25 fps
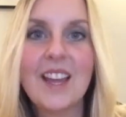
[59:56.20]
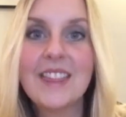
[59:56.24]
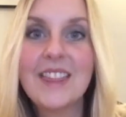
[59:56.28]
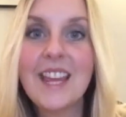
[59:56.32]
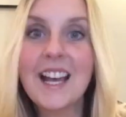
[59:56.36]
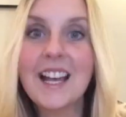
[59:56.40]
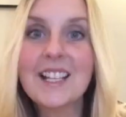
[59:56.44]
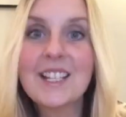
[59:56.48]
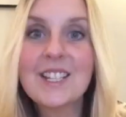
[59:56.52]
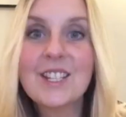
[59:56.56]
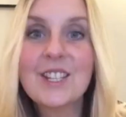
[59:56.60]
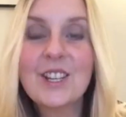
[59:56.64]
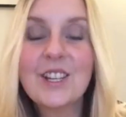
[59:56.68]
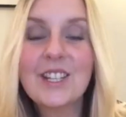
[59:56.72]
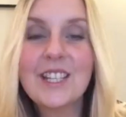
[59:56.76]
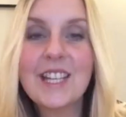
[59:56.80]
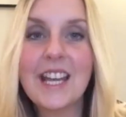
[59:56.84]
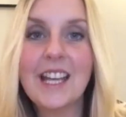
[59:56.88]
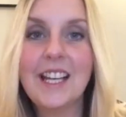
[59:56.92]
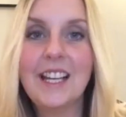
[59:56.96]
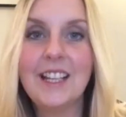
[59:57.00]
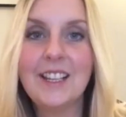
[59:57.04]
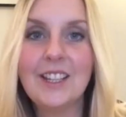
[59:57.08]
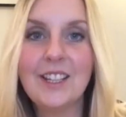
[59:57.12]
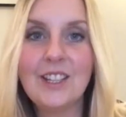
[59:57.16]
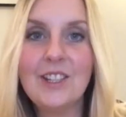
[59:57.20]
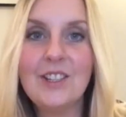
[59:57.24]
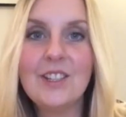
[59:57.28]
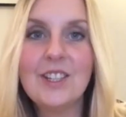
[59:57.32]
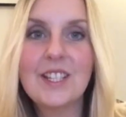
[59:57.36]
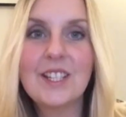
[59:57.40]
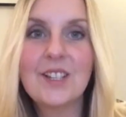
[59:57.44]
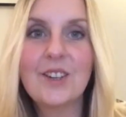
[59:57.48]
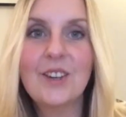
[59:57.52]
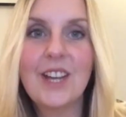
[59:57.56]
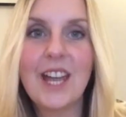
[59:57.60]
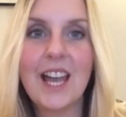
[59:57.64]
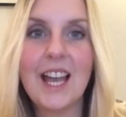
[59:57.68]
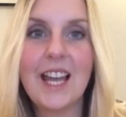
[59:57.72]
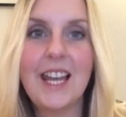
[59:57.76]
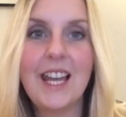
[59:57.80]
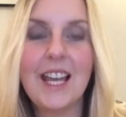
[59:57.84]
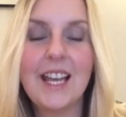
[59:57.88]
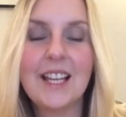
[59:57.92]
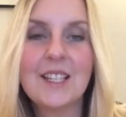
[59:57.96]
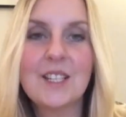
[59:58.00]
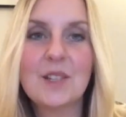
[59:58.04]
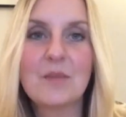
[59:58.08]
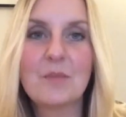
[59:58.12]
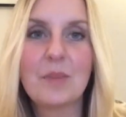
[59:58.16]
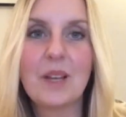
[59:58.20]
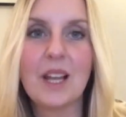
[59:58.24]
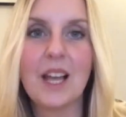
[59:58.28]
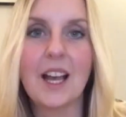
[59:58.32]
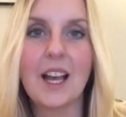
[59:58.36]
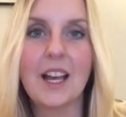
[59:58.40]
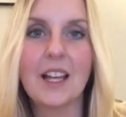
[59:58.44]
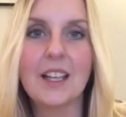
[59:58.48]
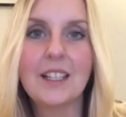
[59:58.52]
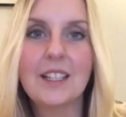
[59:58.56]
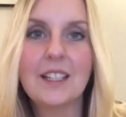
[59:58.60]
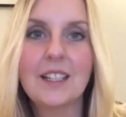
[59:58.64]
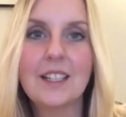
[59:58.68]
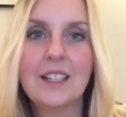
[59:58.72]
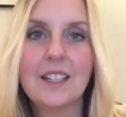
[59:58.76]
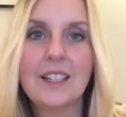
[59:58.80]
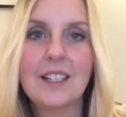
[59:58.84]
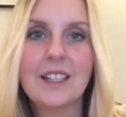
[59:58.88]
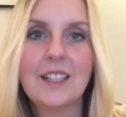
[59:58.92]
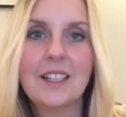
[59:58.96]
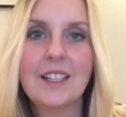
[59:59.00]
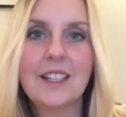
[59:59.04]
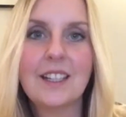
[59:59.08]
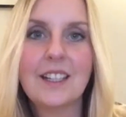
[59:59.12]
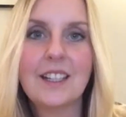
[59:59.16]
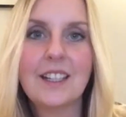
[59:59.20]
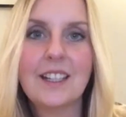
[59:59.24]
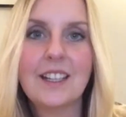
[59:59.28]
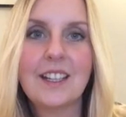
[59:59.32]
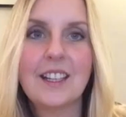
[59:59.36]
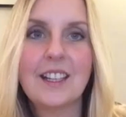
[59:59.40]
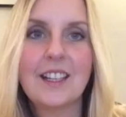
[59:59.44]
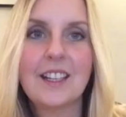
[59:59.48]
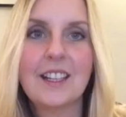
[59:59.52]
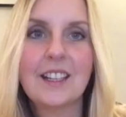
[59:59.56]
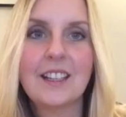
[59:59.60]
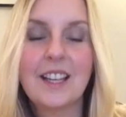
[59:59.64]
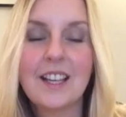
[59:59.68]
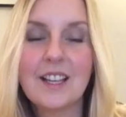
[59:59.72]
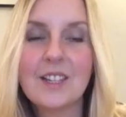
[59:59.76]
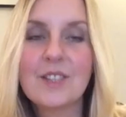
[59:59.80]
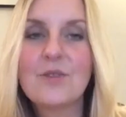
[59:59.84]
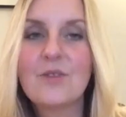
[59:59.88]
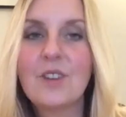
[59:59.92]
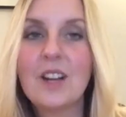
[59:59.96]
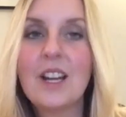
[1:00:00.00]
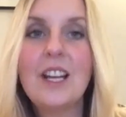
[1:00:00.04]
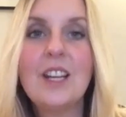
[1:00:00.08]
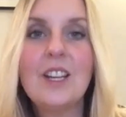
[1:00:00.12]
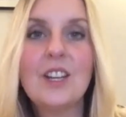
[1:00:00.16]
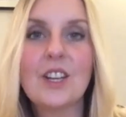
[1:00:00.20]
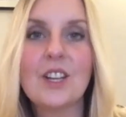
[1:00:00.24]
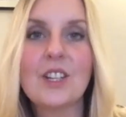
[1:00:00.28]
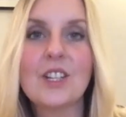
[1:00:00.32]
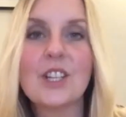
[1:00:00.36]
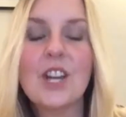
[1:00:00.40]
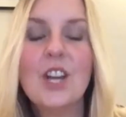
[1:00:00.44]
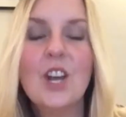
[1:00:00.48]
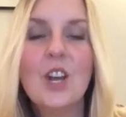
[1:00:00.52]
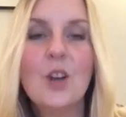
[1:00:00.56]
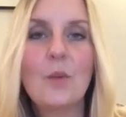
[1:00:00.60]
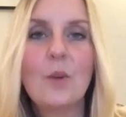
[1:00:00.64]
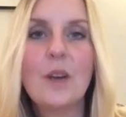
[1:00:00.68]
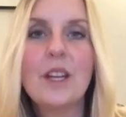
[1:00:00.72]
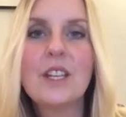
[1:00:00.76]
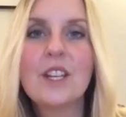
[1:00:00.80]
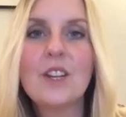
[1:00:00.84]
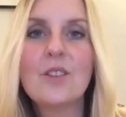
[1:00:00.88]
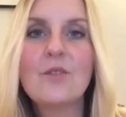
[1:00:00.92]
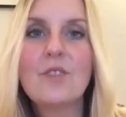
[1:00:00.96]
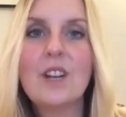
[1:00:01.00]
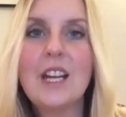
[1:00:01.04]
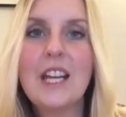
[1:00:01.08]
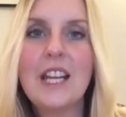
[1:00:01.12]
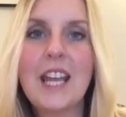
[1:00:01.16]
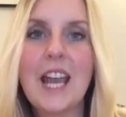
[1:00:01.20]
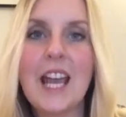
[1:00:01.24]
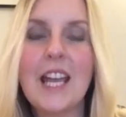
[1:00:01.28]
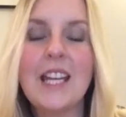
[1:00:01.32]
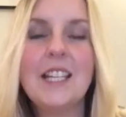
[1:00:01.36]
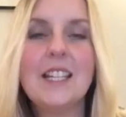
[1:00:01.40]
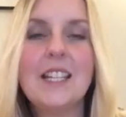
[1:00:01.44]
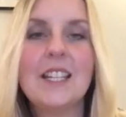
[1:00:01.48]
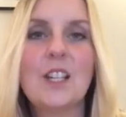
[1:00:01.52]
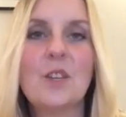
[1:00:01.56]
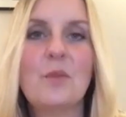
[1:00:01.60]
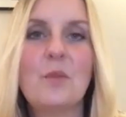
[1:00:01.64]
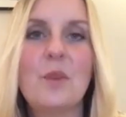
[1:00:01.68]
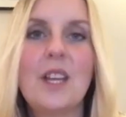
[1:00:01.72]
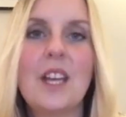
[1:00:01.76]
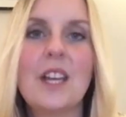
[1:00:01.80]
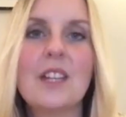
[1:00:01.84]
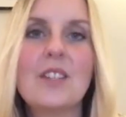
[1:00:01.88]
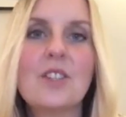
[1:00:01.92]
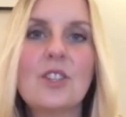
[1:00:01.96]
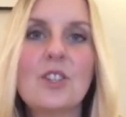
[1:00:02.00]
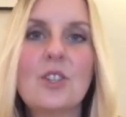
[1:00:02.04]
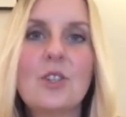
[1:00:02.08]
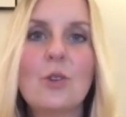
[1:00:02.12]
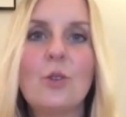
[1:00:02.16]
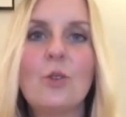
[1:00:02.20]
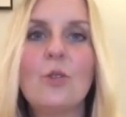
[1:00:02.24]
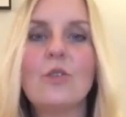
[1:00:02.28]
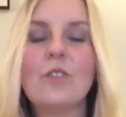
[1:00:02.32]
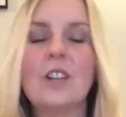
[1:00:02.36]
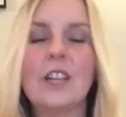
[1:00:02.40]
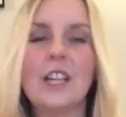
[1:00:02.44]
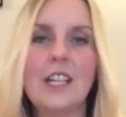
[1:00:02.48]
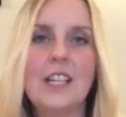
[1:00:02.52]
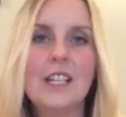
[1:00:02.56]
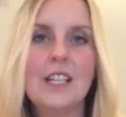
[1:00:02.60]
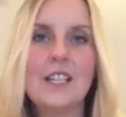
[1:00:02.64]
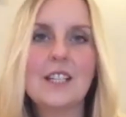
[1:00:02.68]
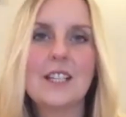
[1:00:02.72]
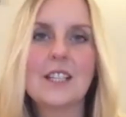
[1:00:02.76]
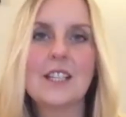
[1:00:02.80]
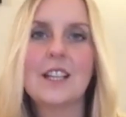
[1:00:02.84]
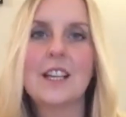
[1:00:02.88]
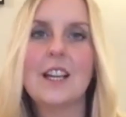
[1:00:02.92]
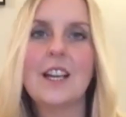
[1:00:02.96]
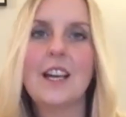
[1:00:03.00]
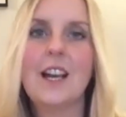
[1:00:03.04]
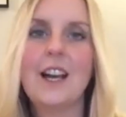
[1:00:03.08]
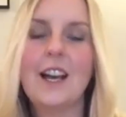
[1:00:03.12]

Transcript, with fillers: That's good, Haley, that you still get a lesson plan. That's really good. We don't really get anything. We get stories.